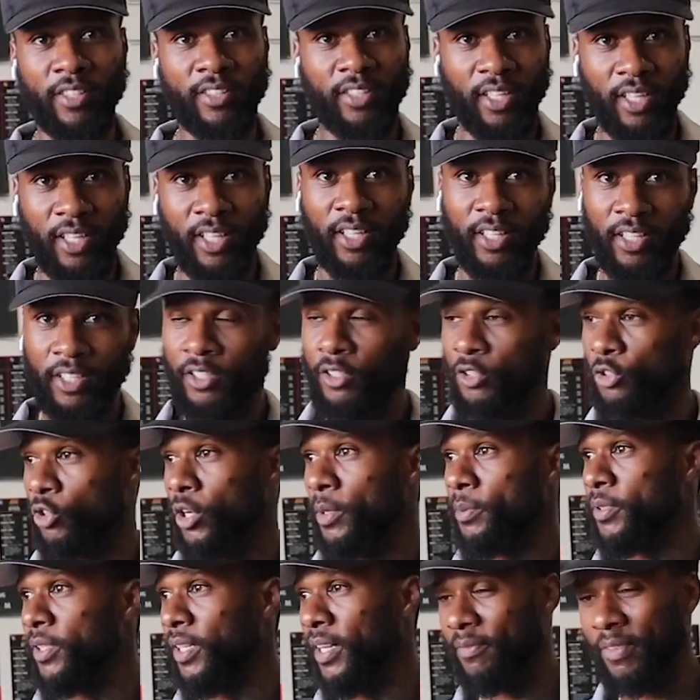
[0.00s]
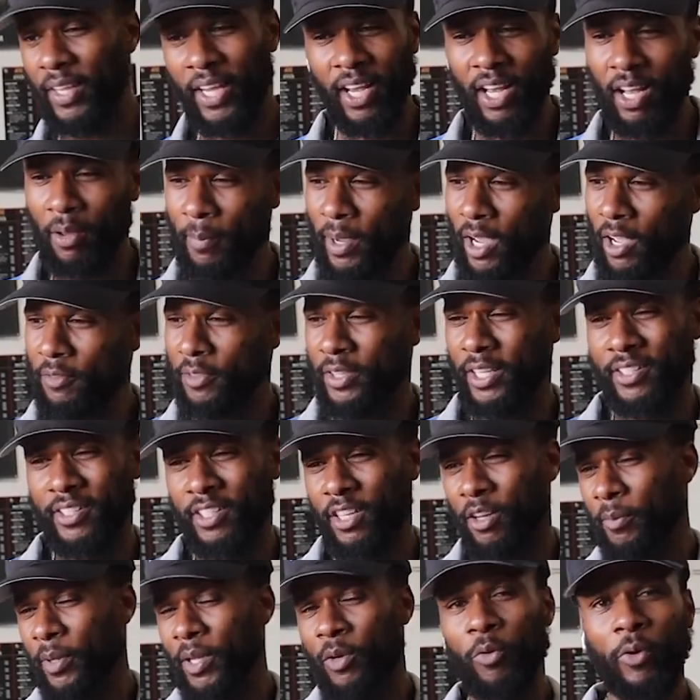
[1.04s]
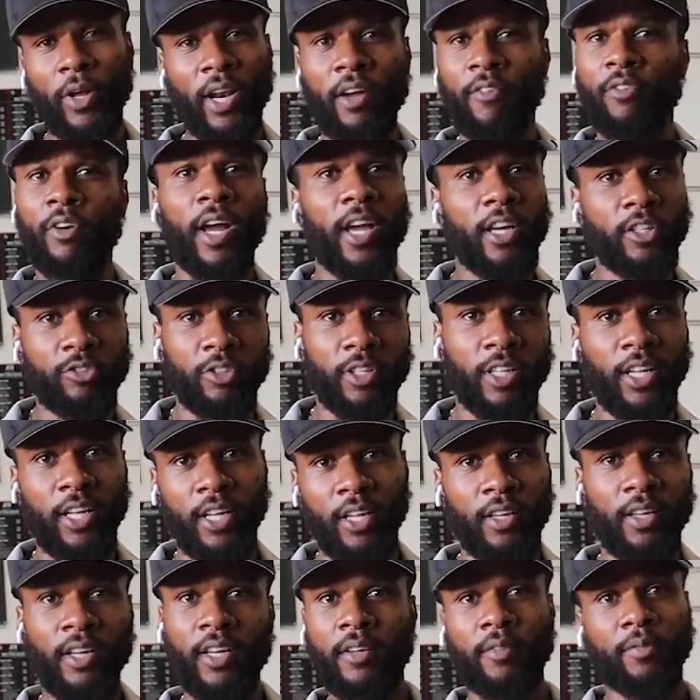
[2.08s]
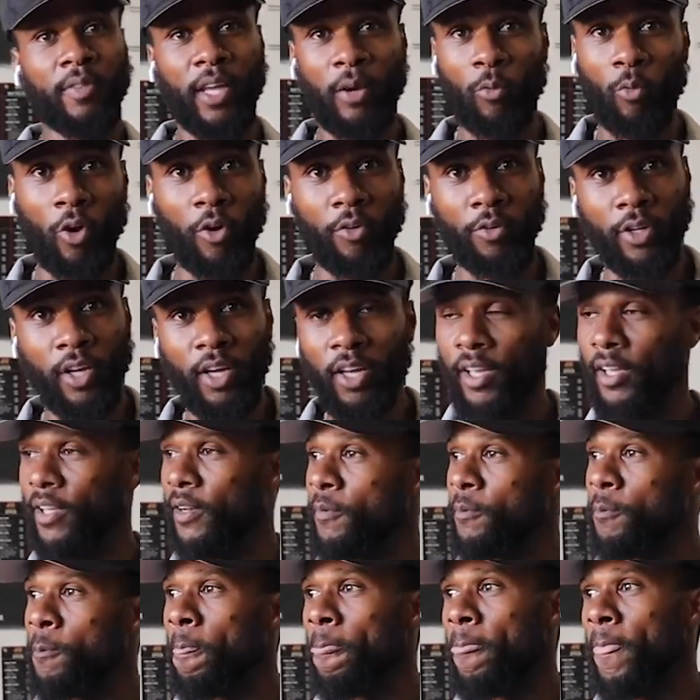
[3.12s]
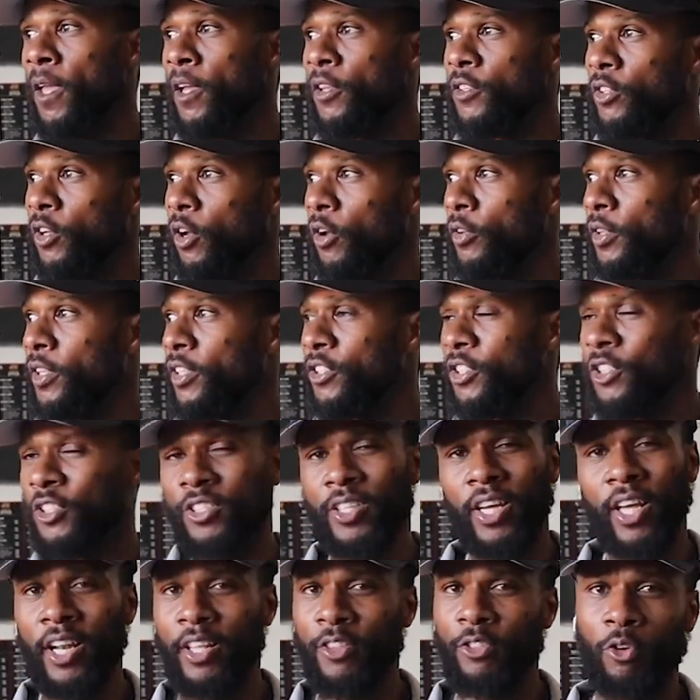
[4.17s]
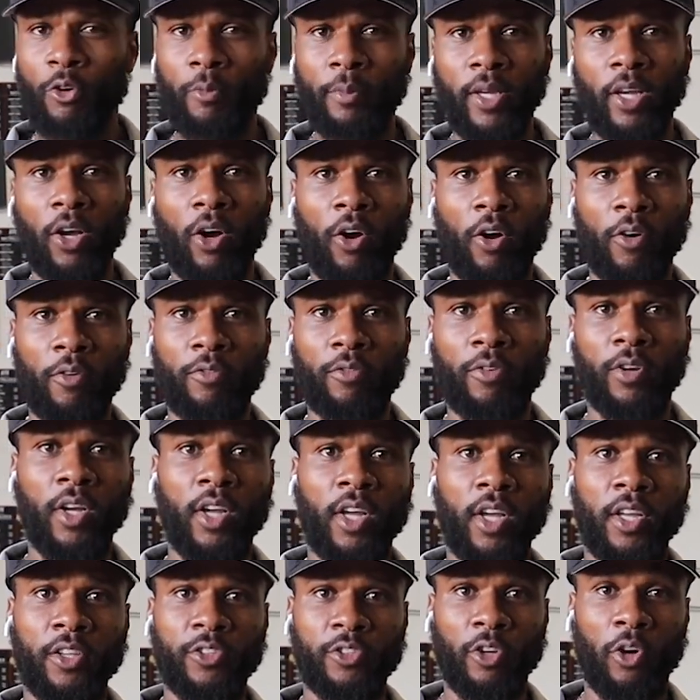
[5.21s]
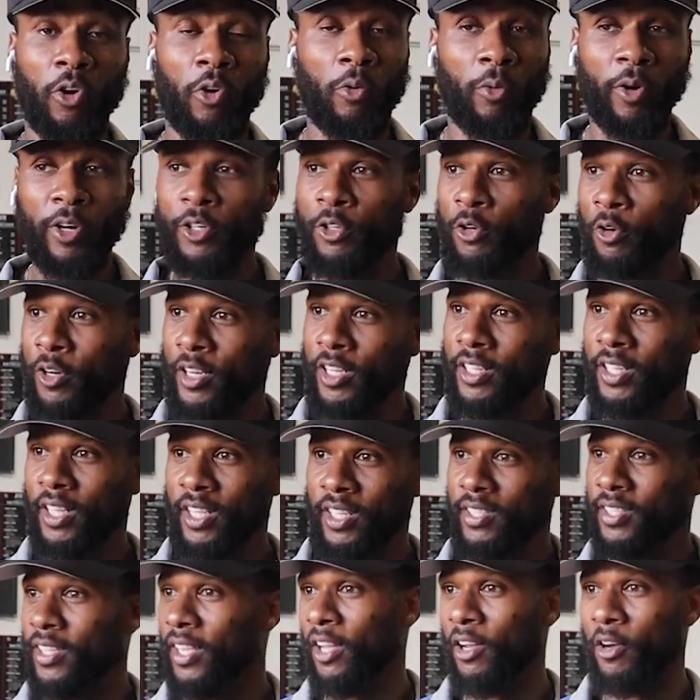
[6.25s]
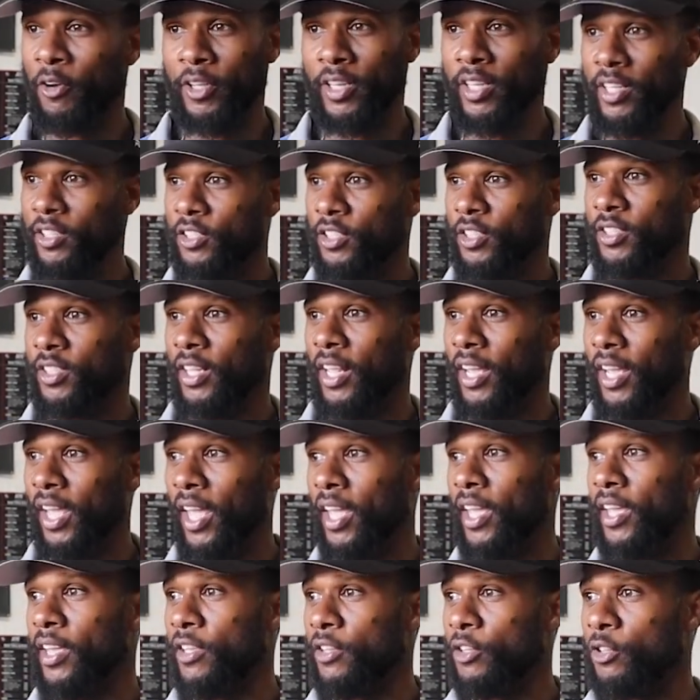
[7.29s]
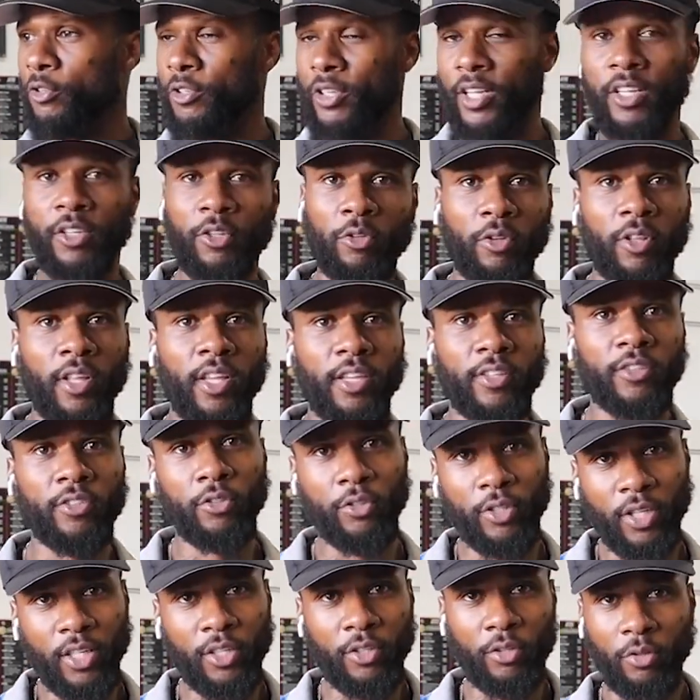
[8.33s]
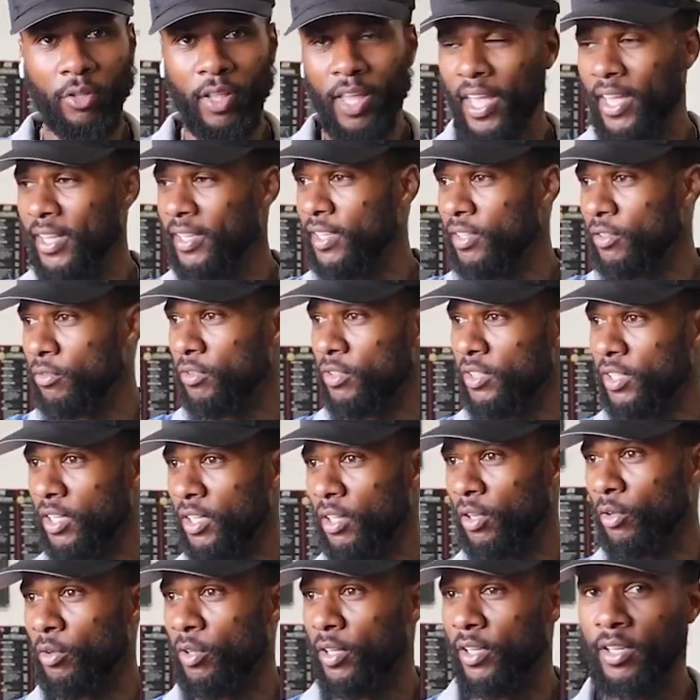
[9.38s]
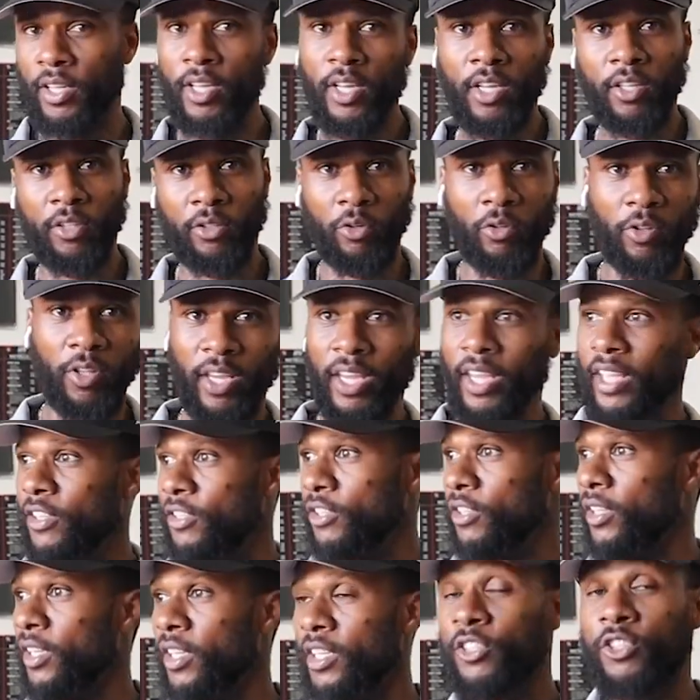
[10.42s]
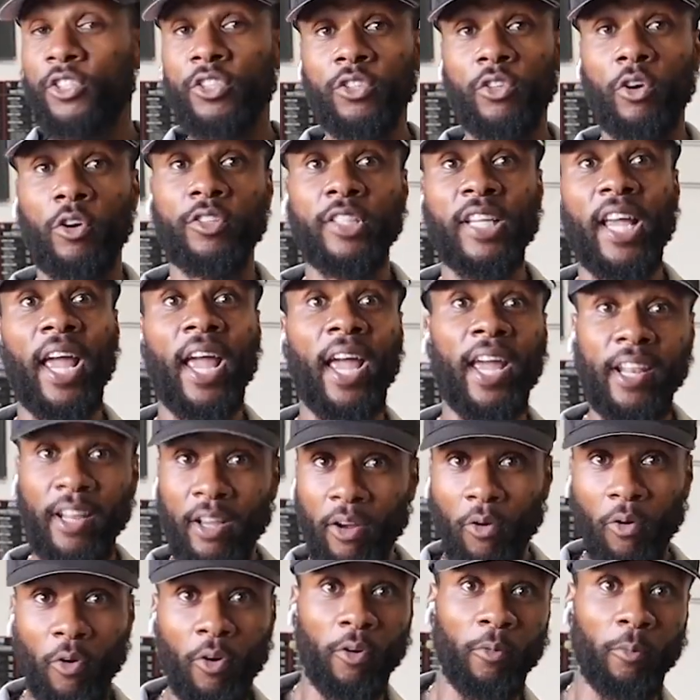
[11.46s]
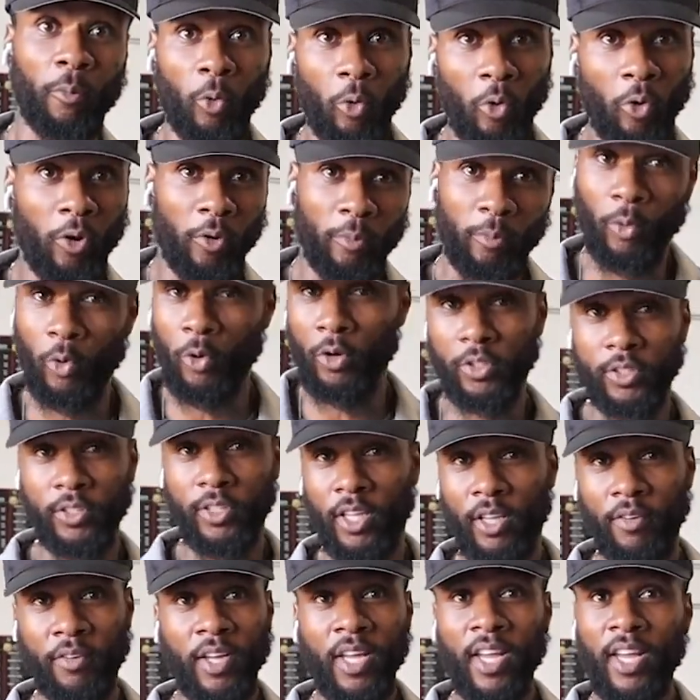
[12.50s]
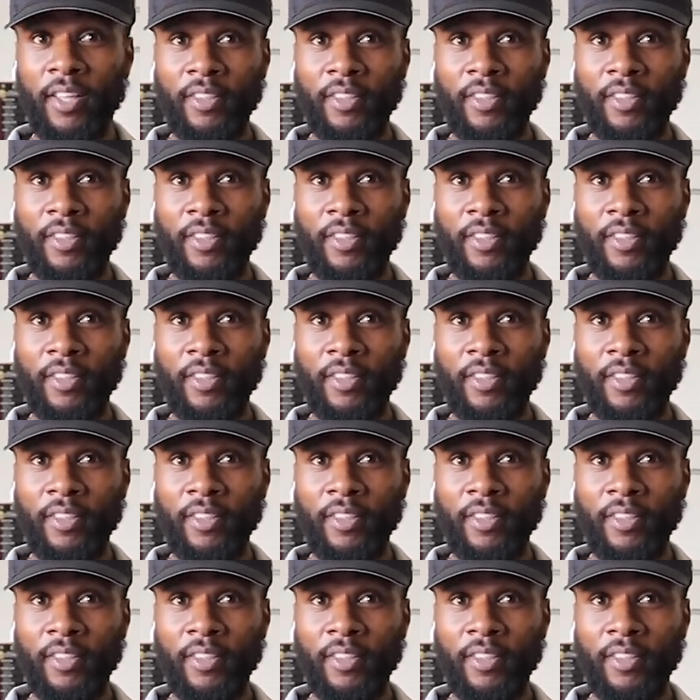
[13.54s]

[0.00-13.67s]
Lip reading: They've seen it in the description. If they come out, they tell me whatever extra they want done. So this just kind of threw me off. So we're doing the detail, and he's just like, hey, you didn't do this, you didn't do that. This was included. Do the engine. He just starts adding on more and more stuff,